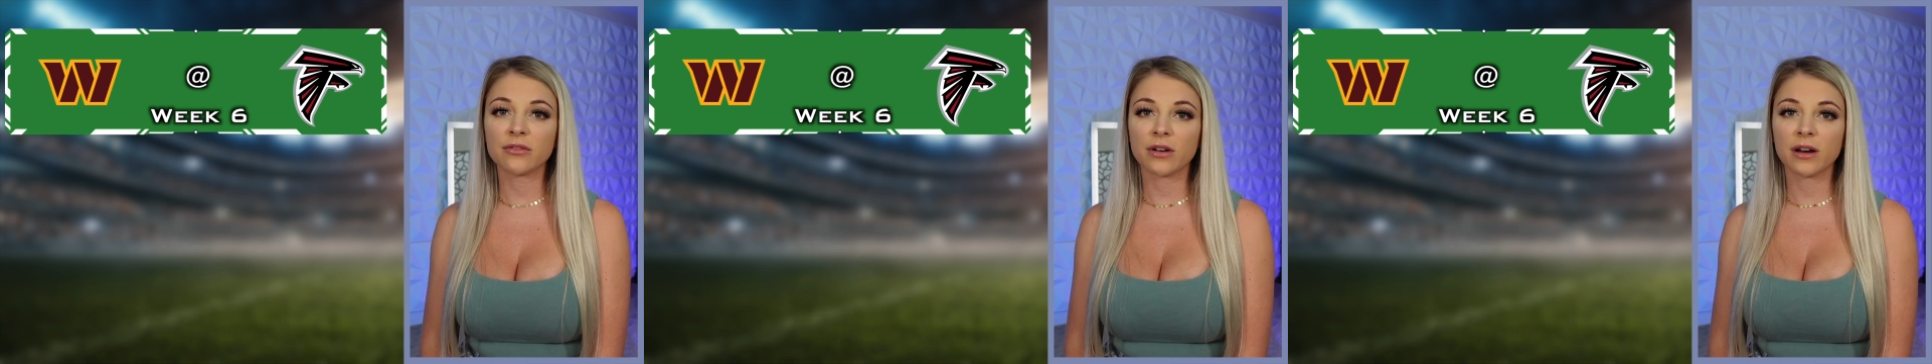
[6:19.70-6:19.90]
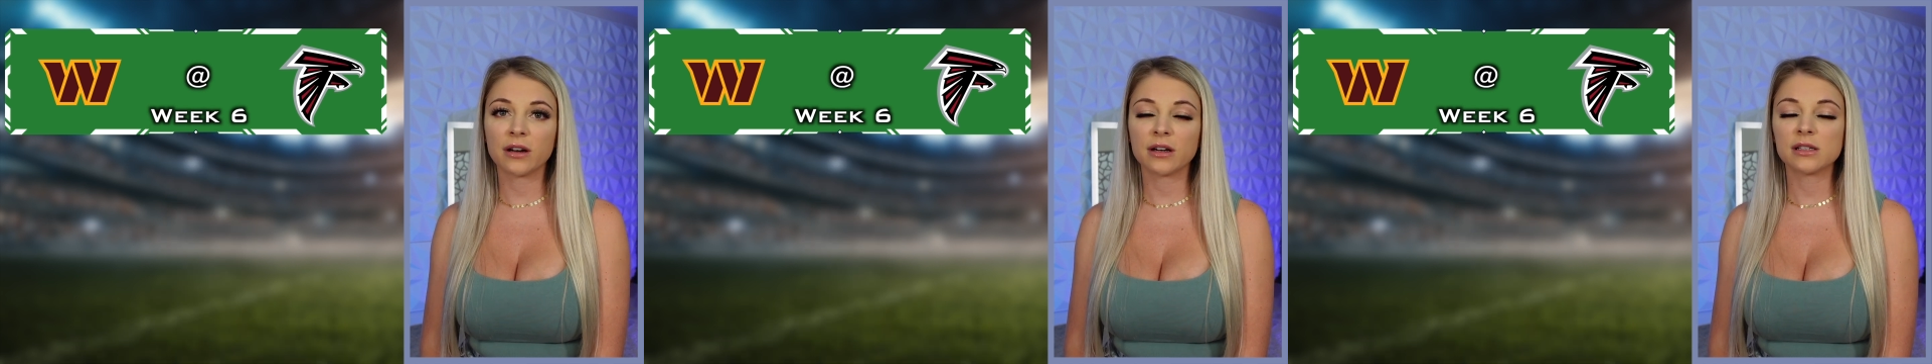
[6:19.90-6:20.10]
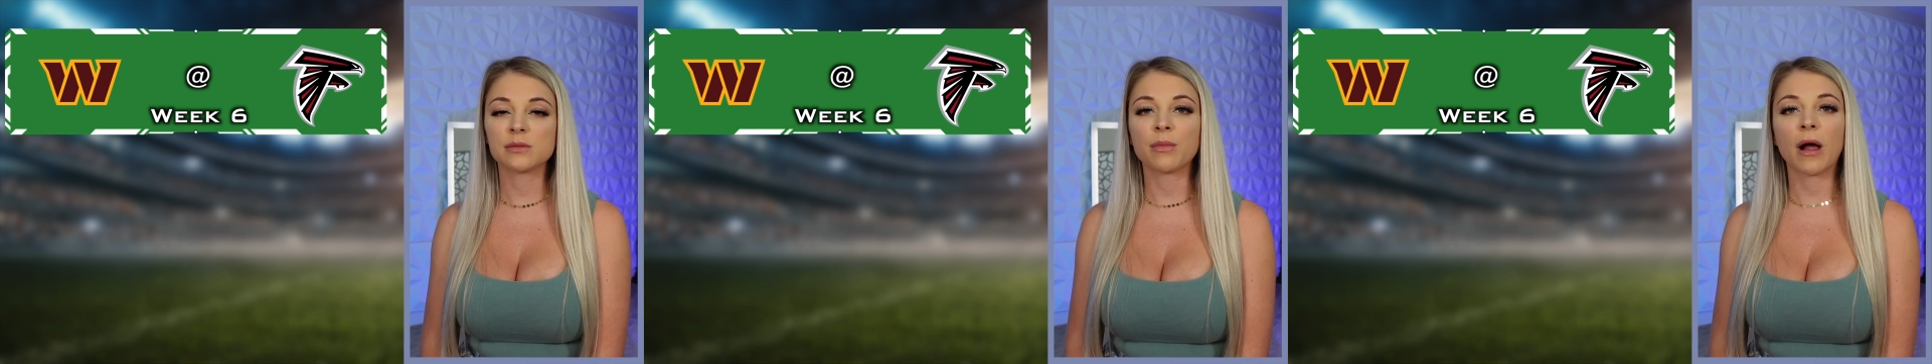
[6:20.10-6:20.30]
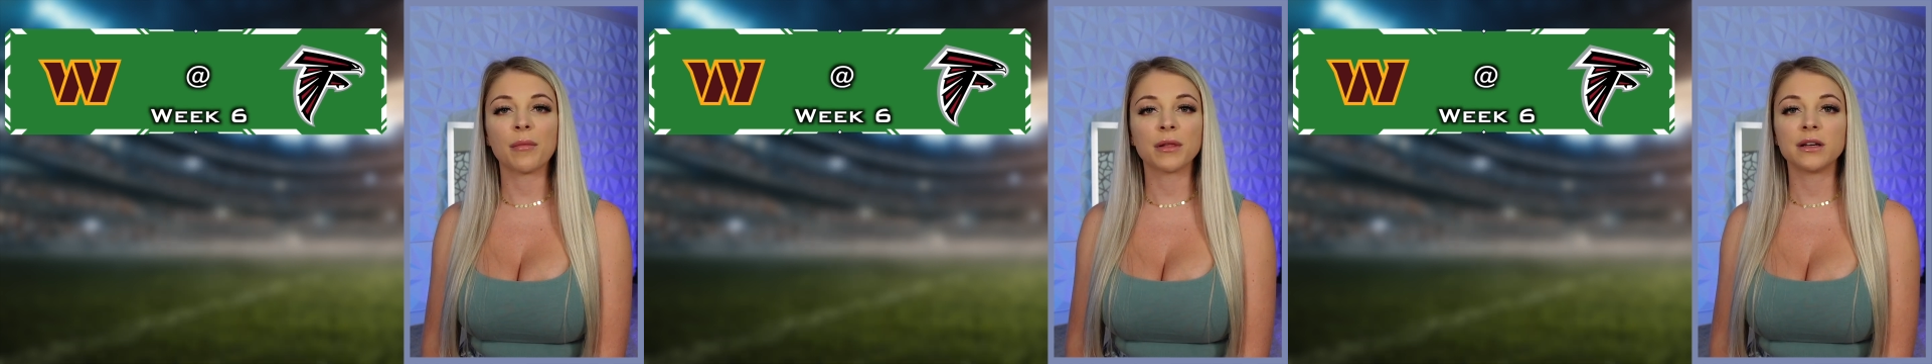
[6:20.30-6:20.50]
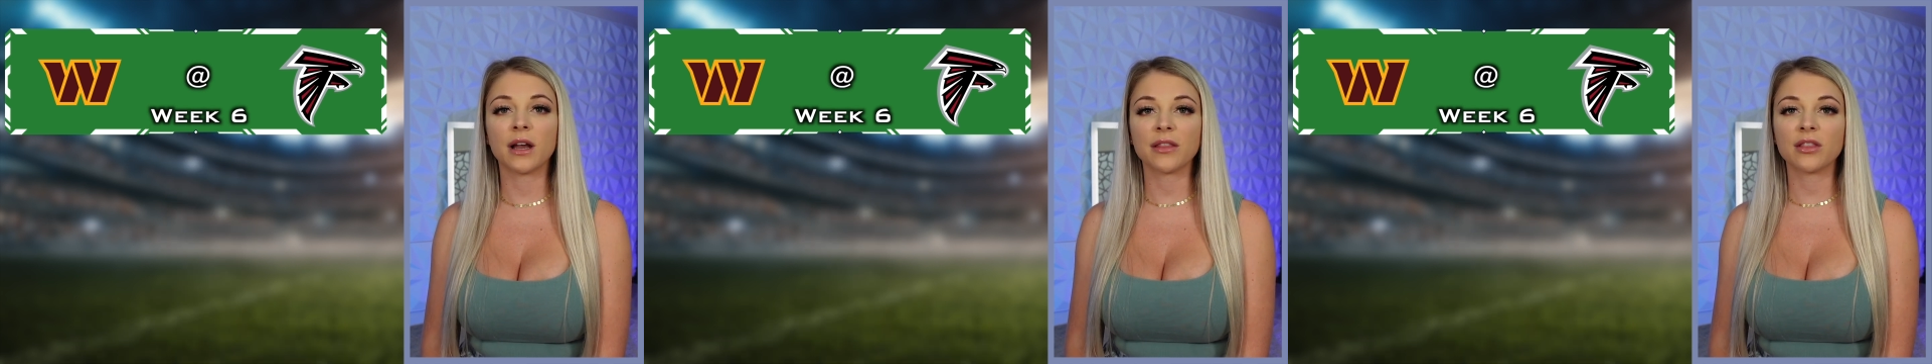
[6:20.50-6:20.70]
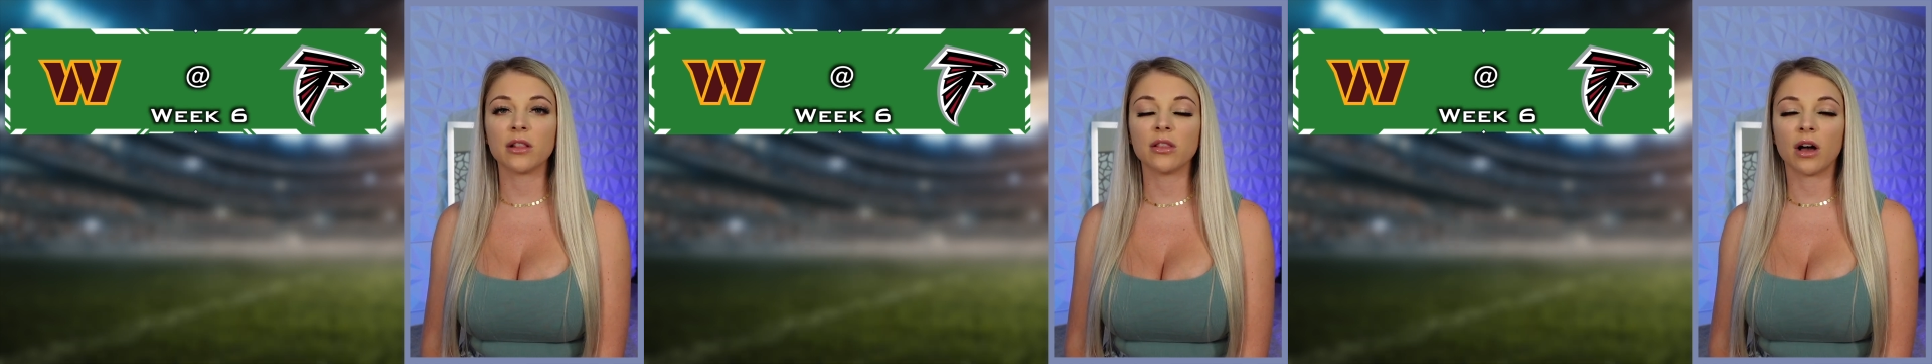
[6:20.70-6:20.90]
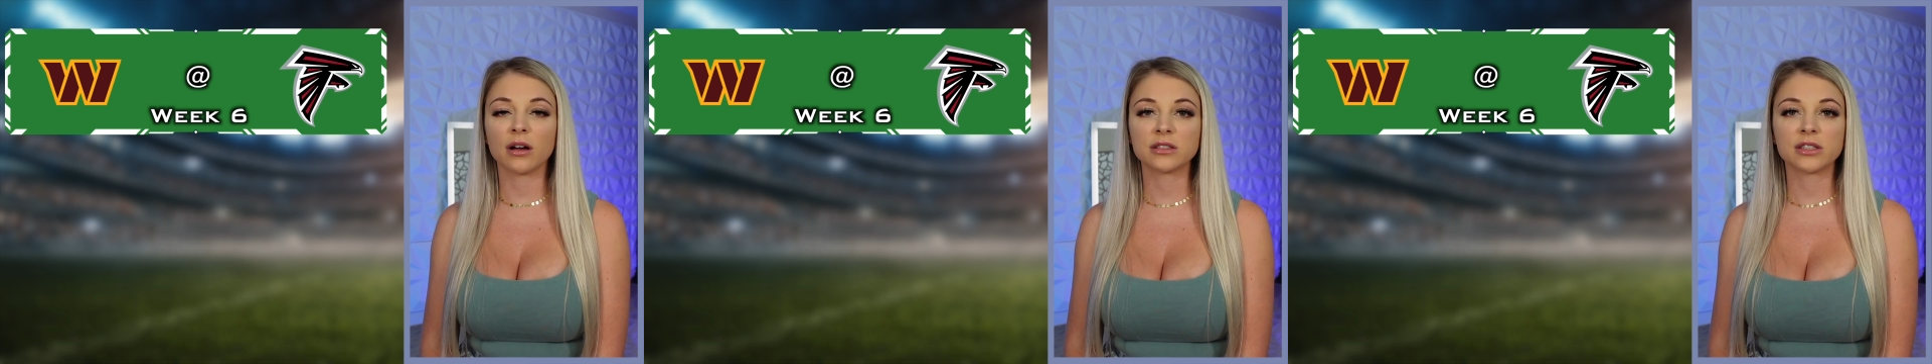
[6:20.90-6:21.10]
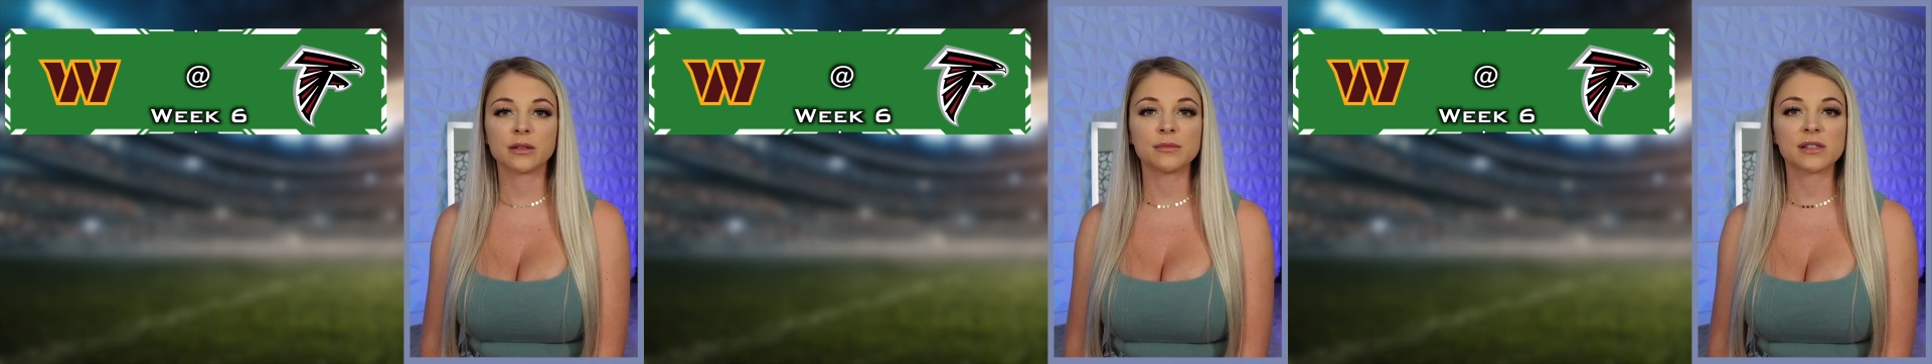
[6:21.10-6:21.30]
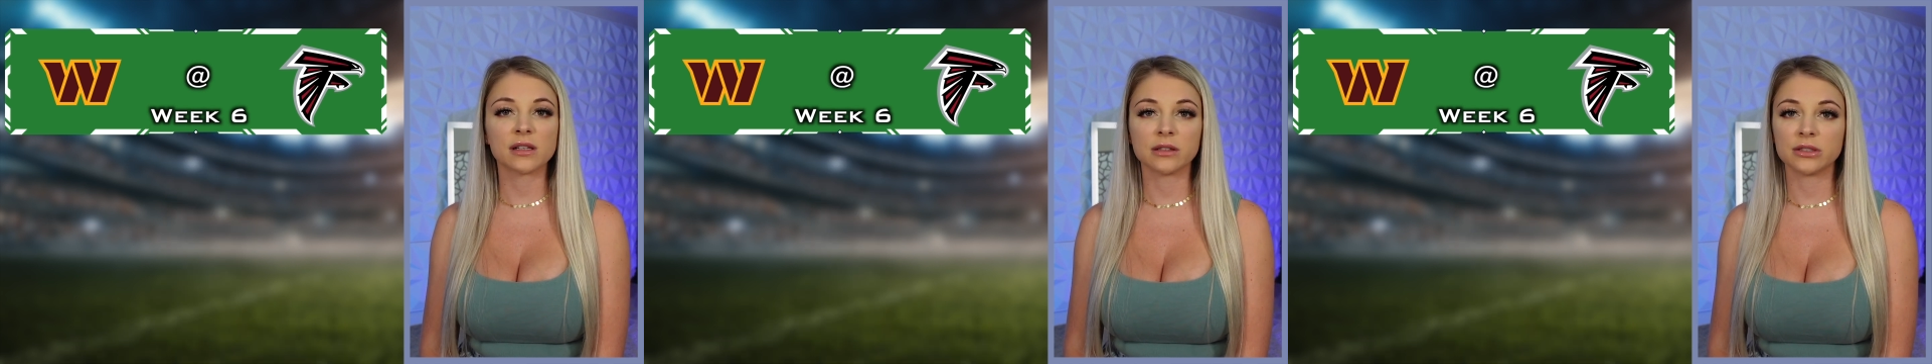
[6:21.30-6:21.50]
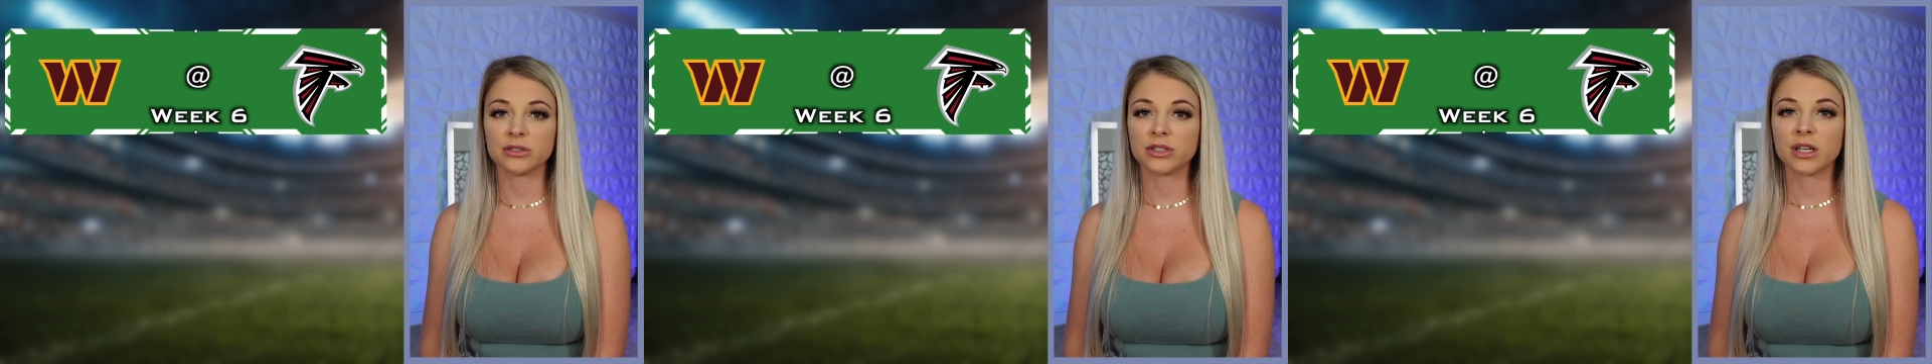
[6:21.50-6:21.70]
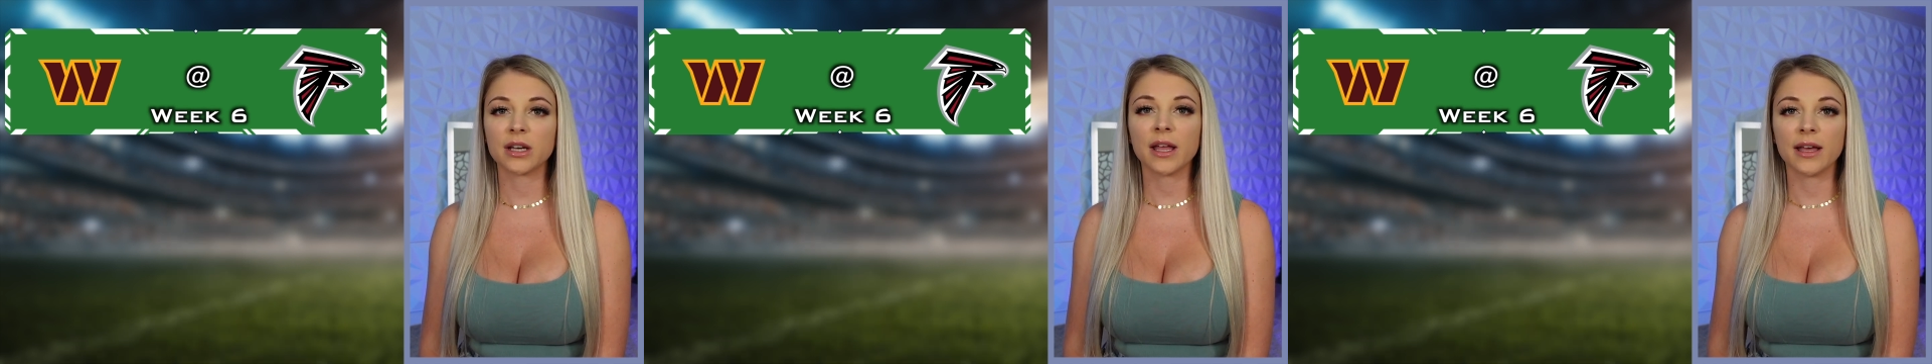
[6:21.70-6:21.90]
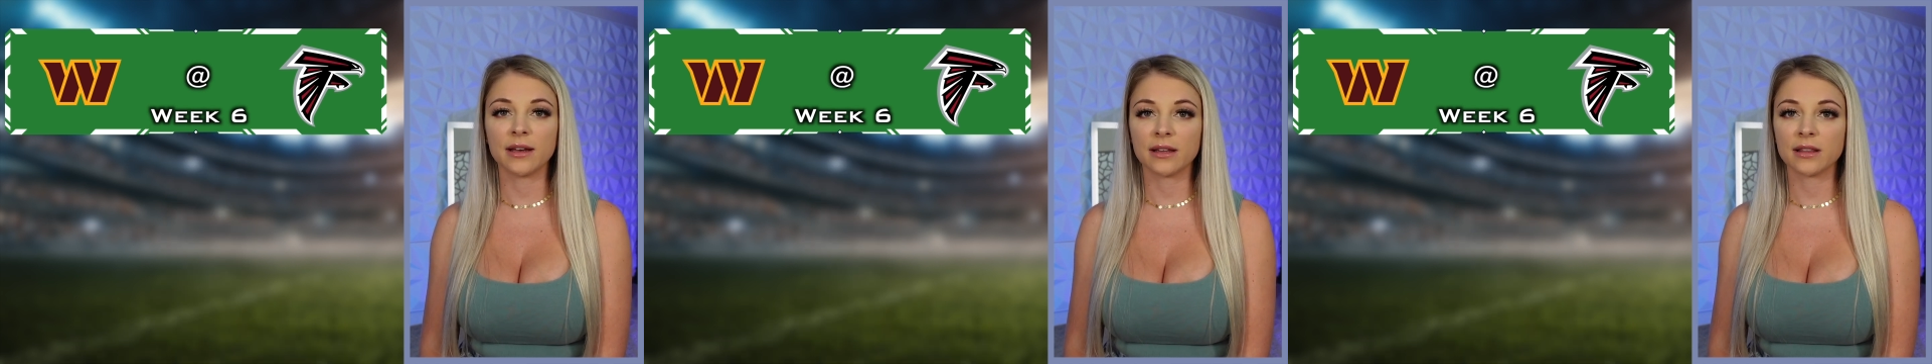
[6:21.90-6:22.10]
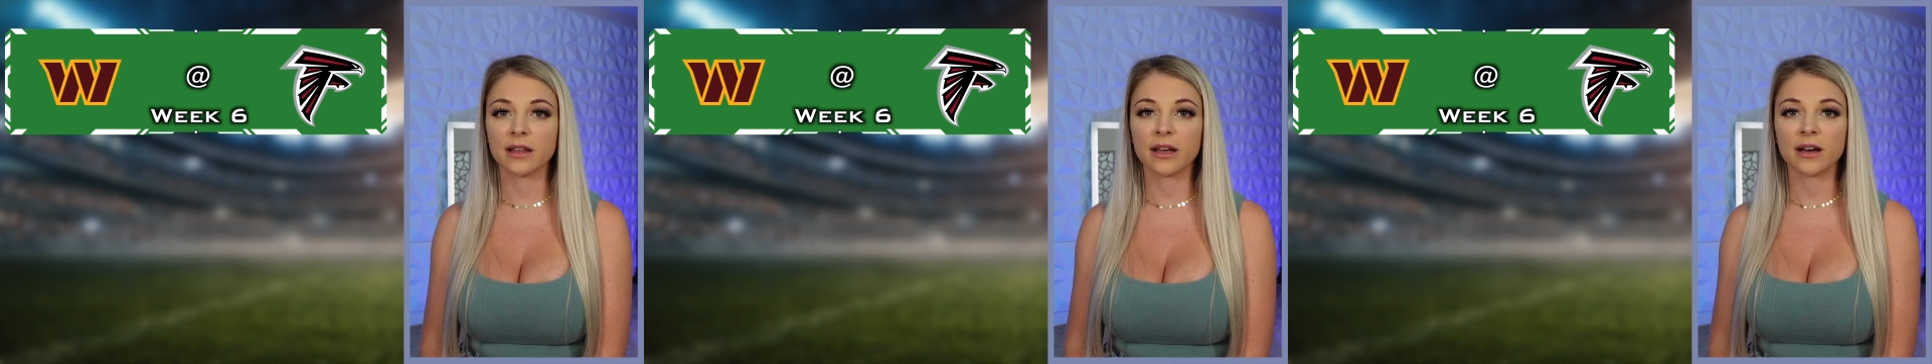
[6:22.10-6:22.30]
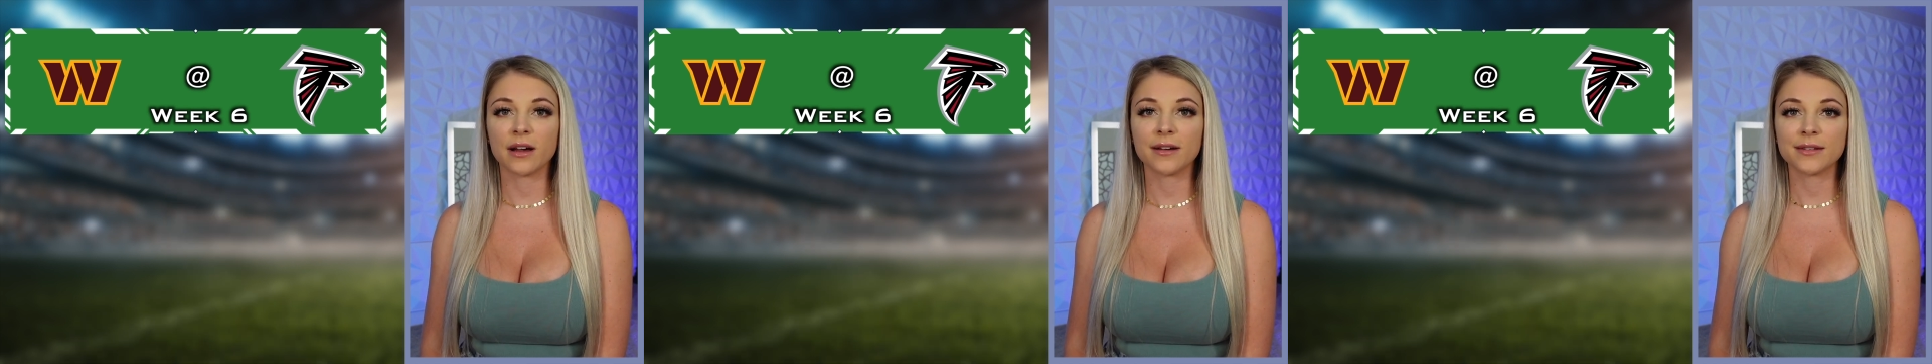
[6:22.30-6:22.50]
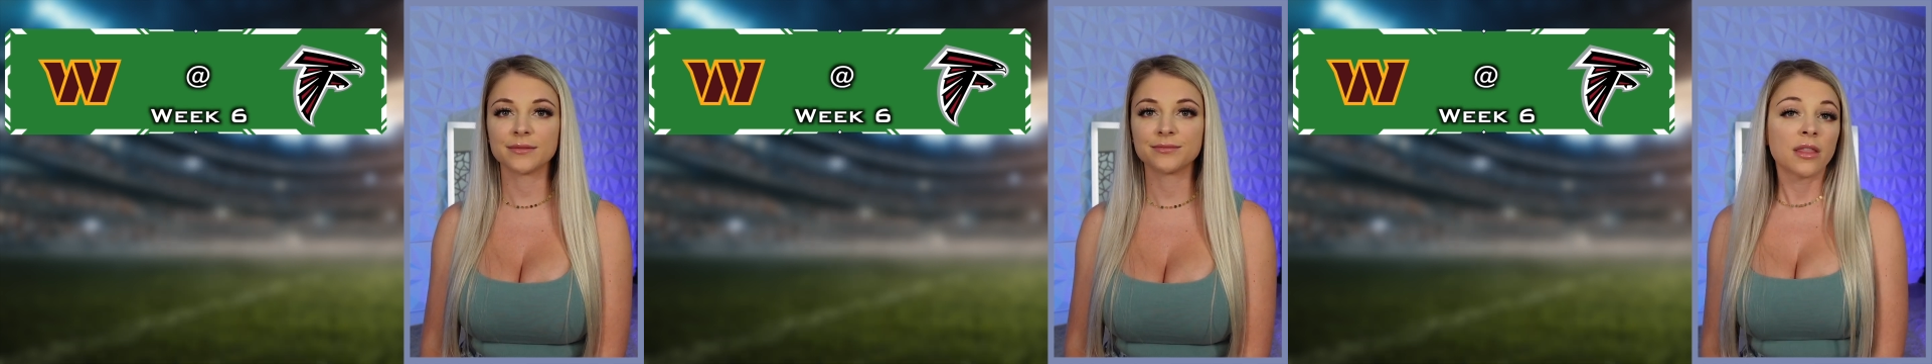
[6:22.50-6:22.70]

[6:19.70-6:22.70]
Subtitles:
Ridder is probably not the long-term solution in Atlanta.